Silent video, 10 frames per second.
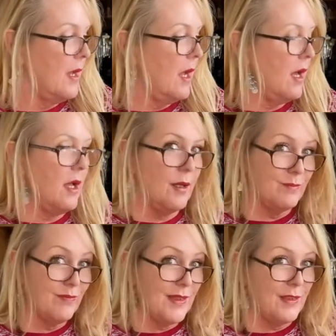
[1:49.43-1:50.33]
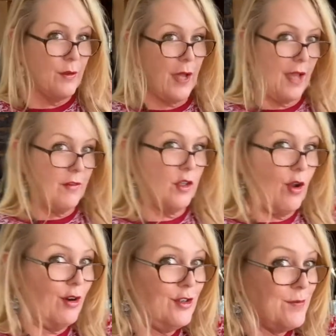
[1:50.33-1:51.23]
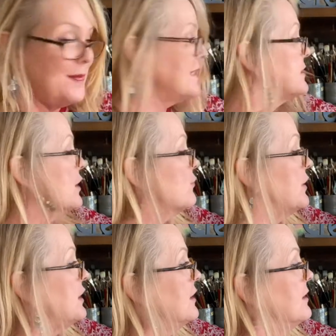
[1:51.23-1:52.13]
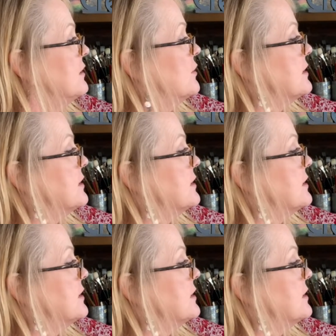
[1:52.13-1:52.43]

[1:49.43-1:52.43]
You have a large mixing arena. You can